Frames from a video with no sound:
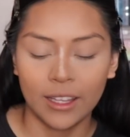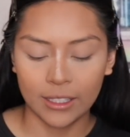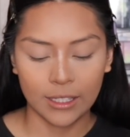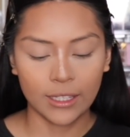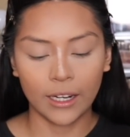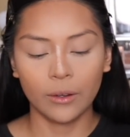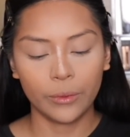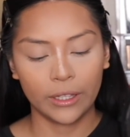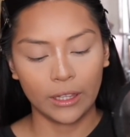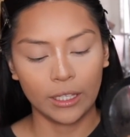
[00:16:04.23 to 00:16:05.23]
I like to set it
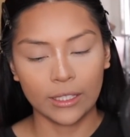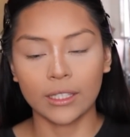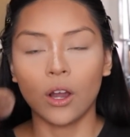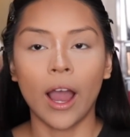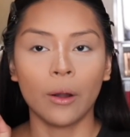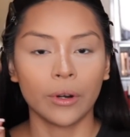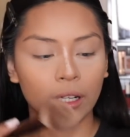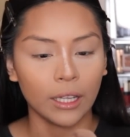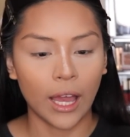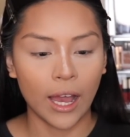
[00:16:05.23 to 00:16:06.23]
with this
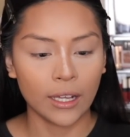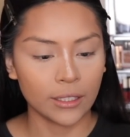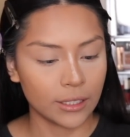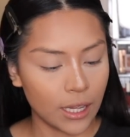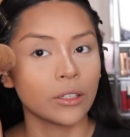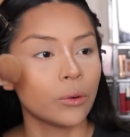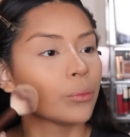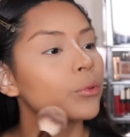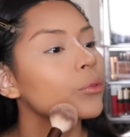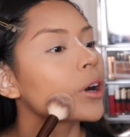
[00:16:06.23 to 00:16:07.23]
hourglass little
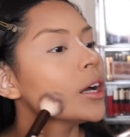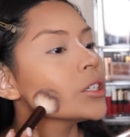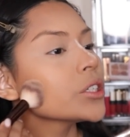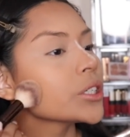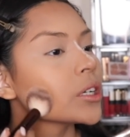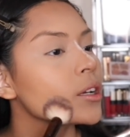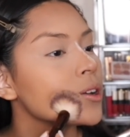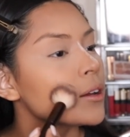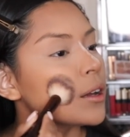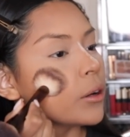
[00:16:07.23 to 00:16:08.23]
brush.
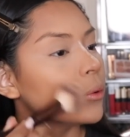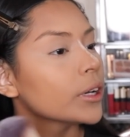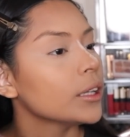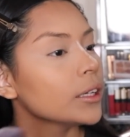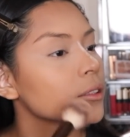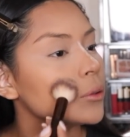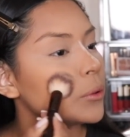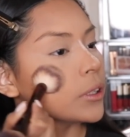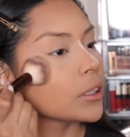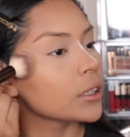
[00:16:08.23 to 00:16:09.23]
And what I like
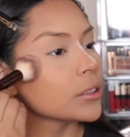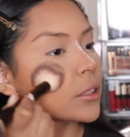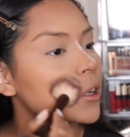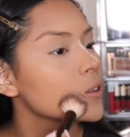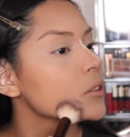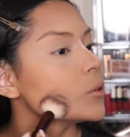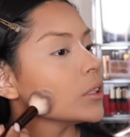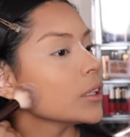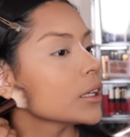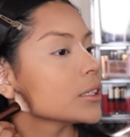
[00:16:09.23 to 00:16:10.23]
doing is kind of
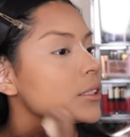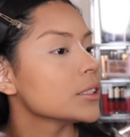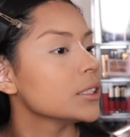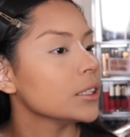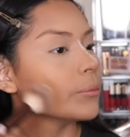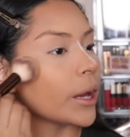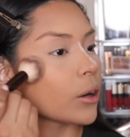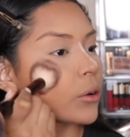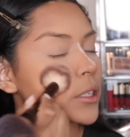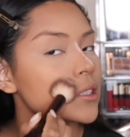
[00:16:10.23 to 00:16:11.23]
doing like a C,
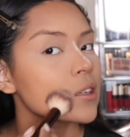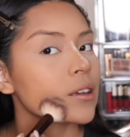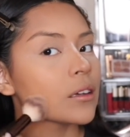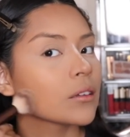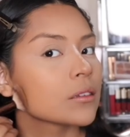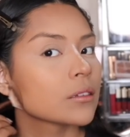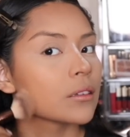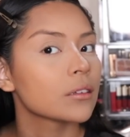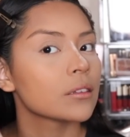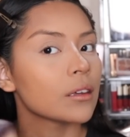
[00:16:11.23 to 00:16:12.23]
backward C,
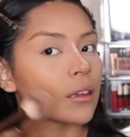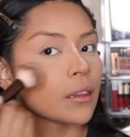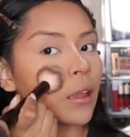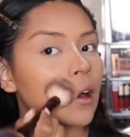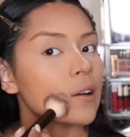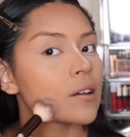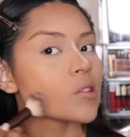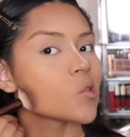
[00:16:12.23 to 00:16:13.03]
like that.